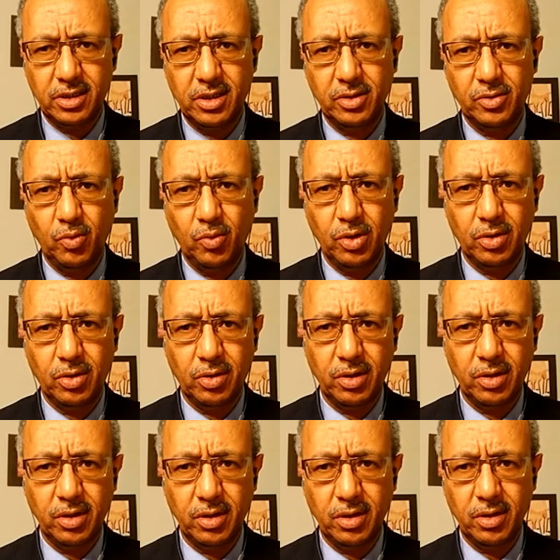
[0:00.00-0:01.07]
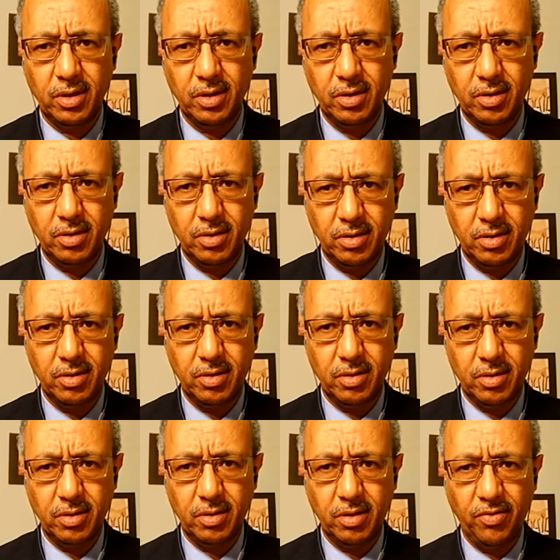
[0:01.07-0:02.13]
that work on